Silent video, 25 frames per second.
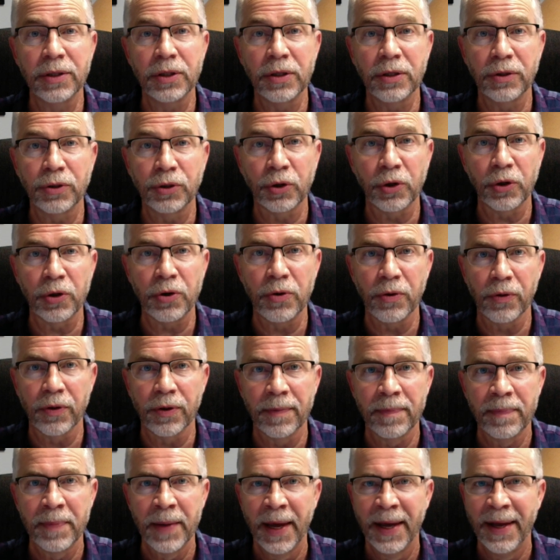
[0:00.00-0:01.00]
the truth.
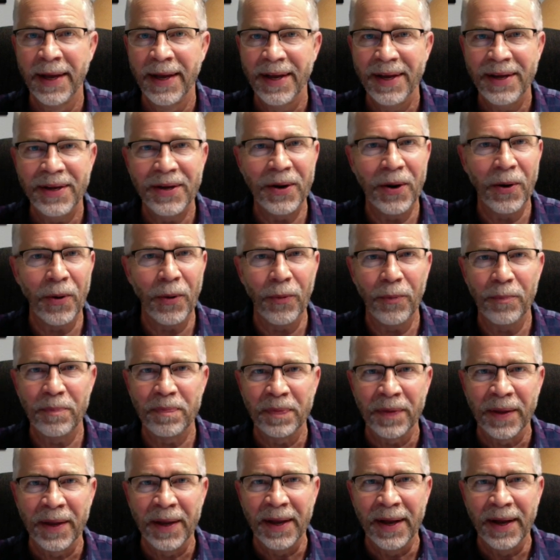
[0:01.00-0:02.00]
You know,
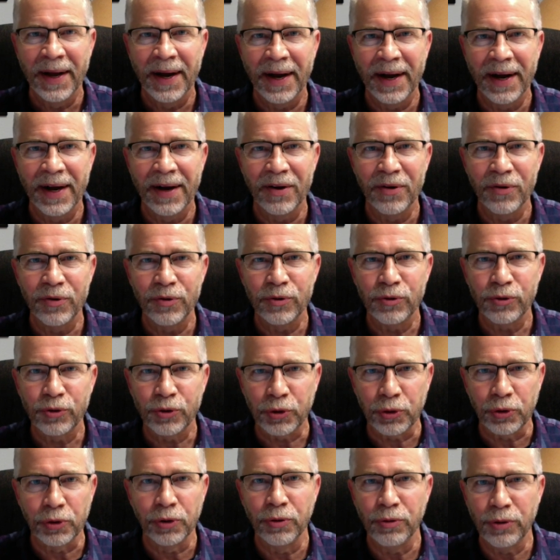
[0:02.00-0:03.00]
uh,
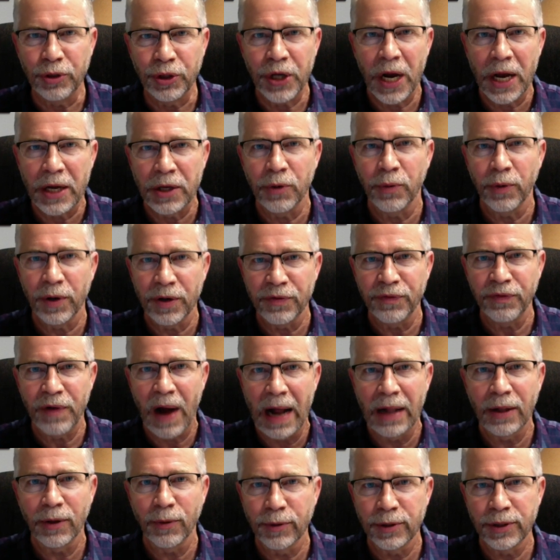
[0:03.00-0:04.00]
true, genuine
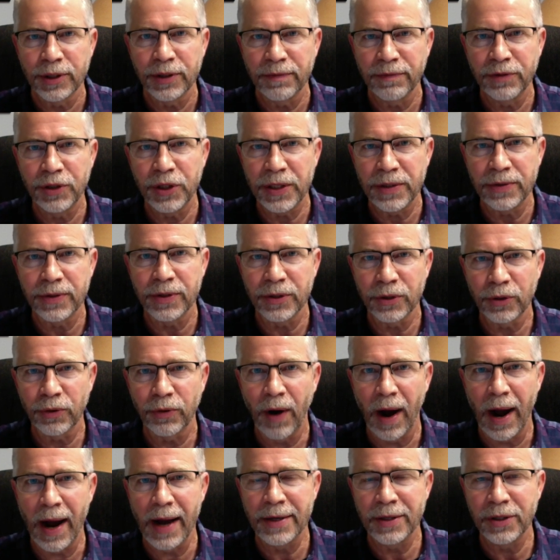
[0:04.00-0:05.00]
followers of Jesus
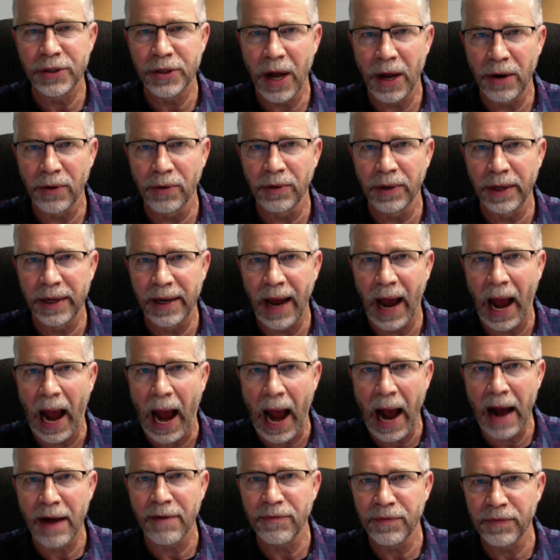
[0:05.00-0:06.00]
Christ not only
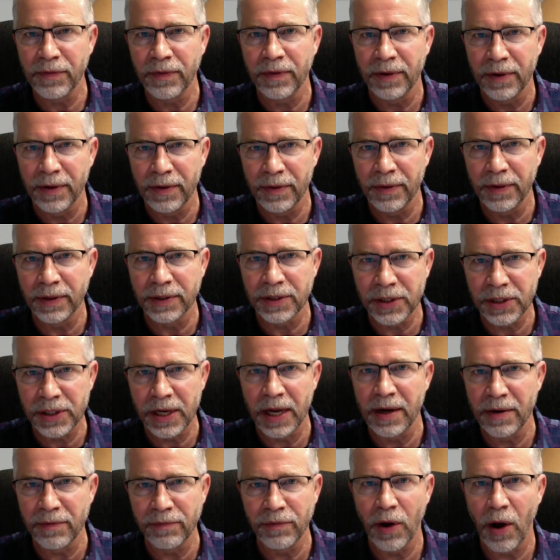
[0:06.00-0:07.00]
have the
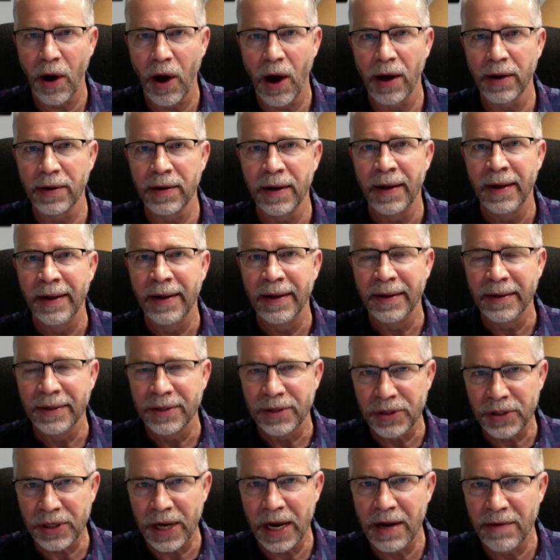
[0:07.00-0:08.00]
Son of God,
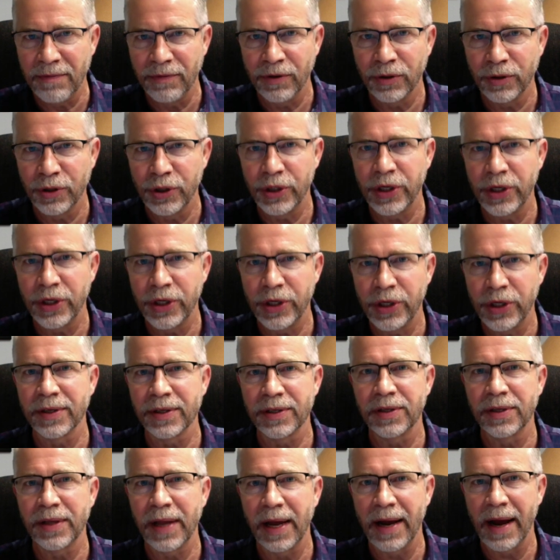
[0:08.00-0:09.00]
Savior
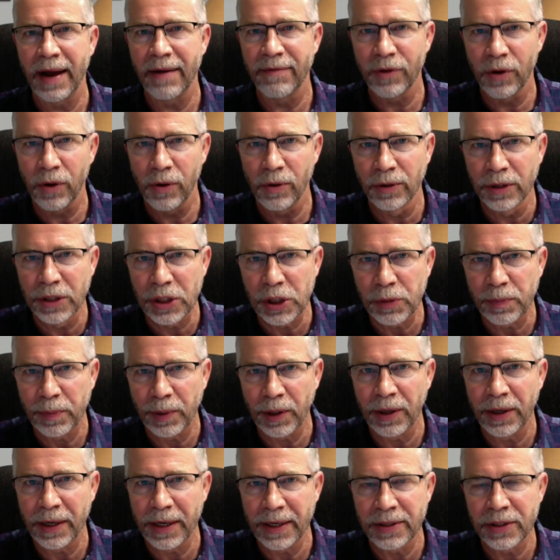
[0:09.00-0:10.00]
Jesus. They have the Holy
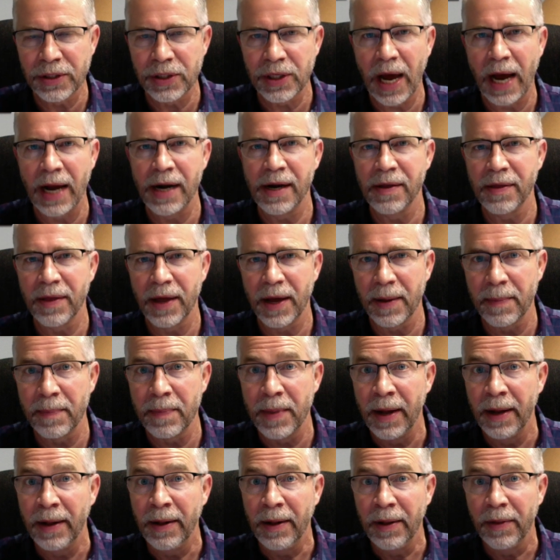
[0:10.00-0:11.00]
Spirit inside of them.
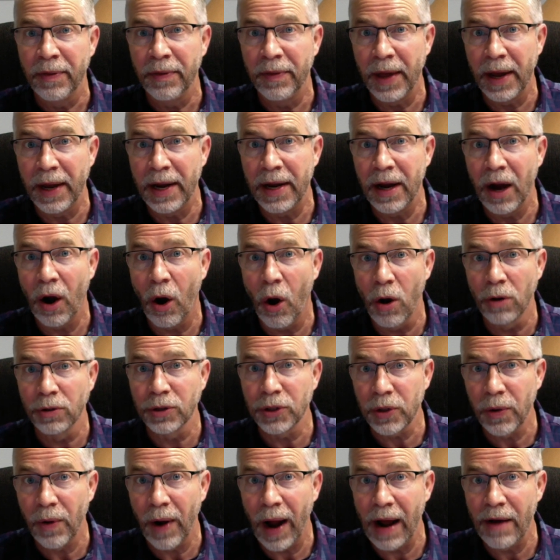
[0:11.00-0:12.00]
They
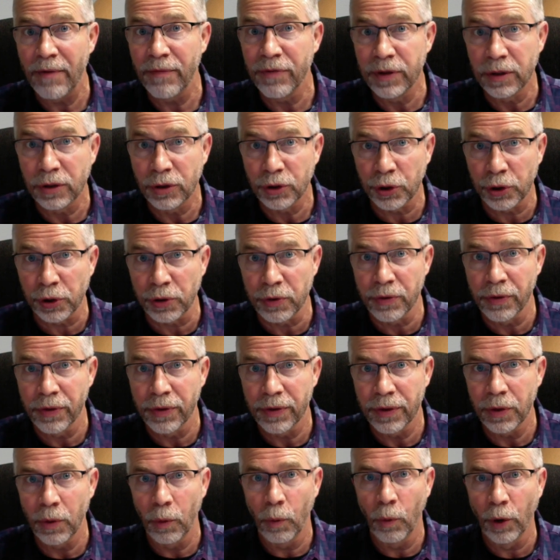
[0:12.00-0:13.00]
also have the
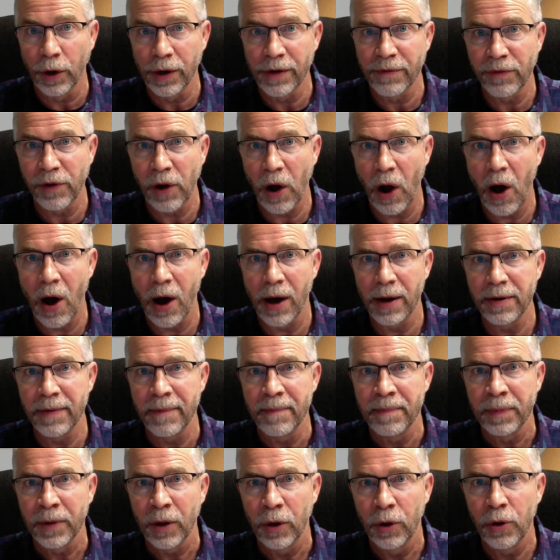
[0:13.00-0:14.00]
truth, the Word of God,
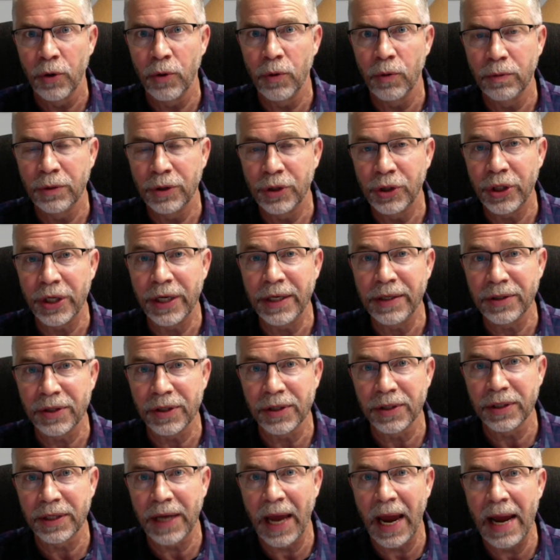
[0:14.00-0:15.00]
who
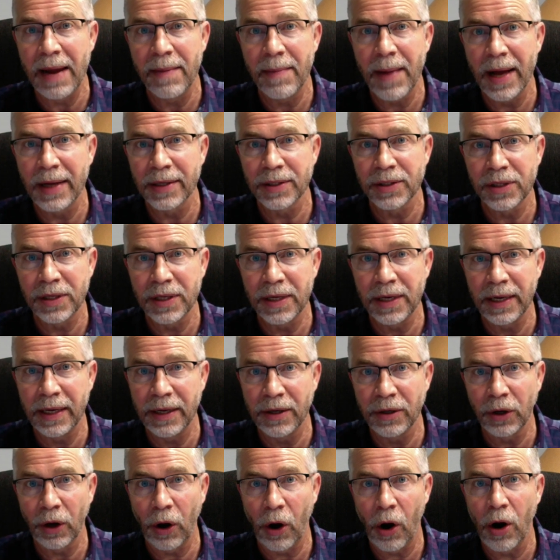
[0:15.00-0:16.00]
Jesus came as the
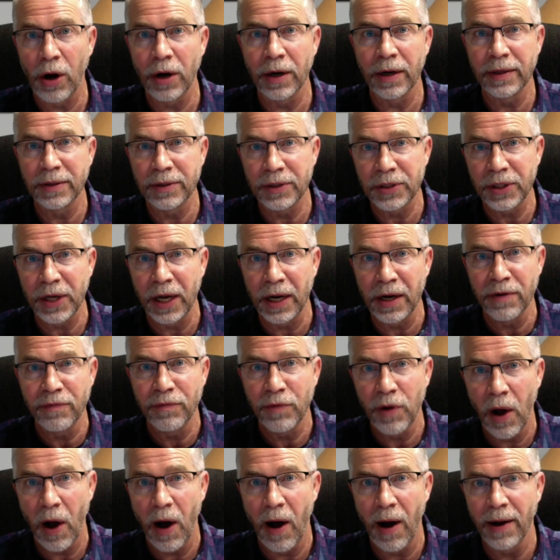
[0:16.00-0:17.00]
incarnate Son
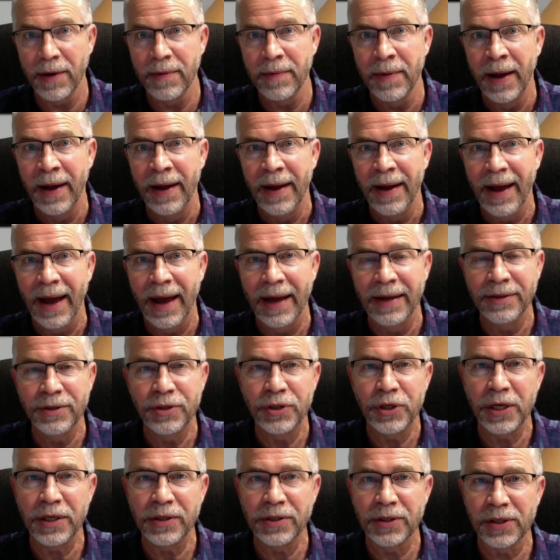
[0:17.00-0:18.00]
of God, and
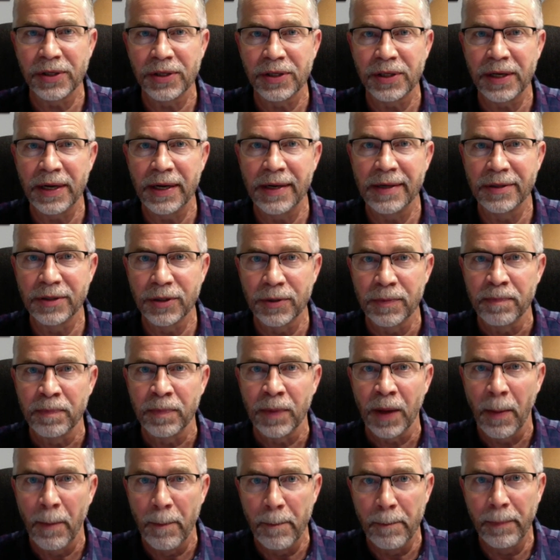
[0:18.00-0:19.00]
Jesus is
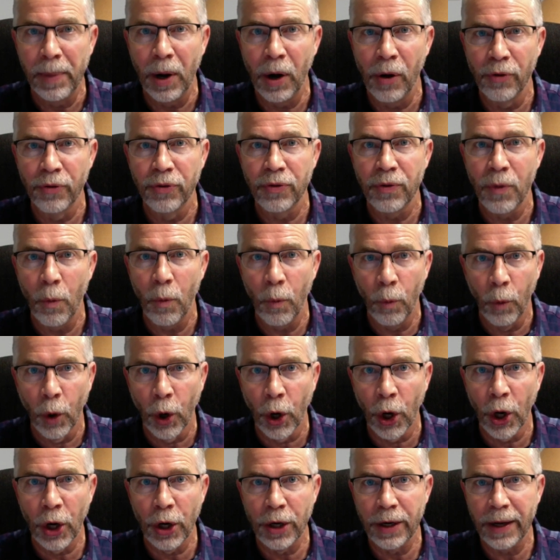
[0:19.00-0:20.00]
both
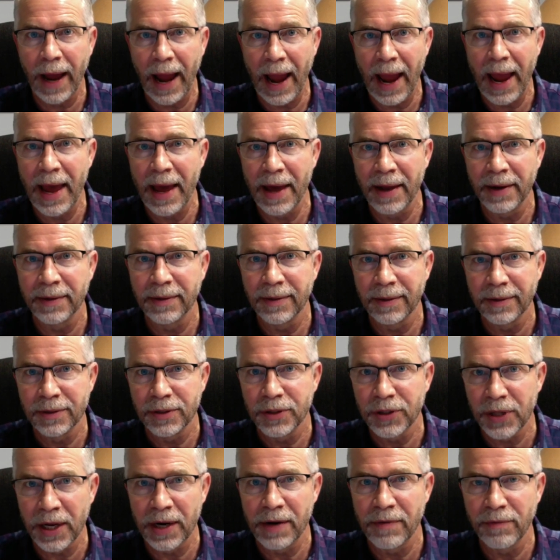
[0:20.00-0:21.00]
Word and
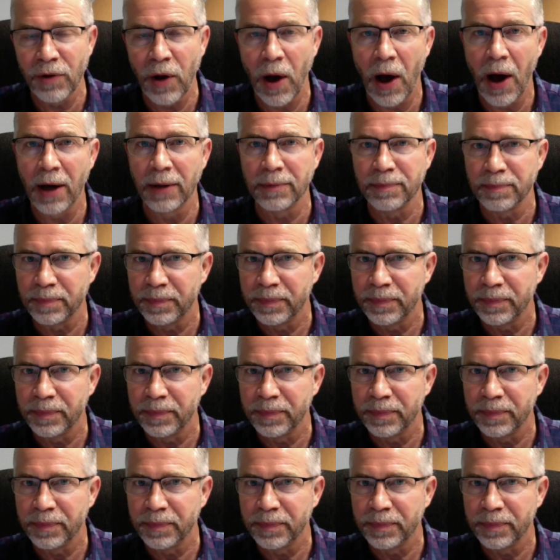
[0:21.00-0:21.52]
Son of God.